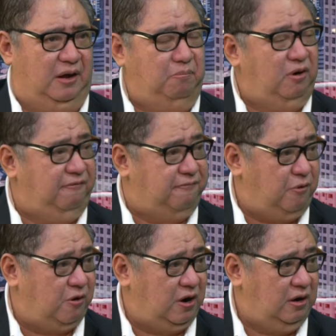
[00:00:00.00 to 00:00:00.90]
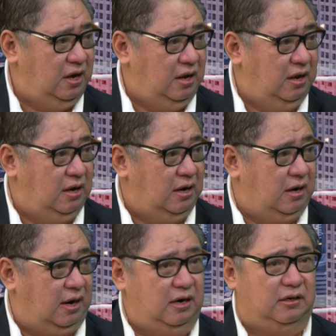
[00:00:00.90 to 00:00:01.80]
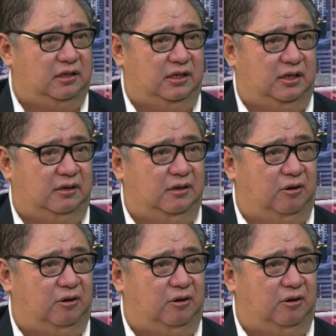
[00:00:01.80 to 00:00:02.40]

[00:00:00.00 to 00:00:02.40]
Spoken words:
Number 4 are the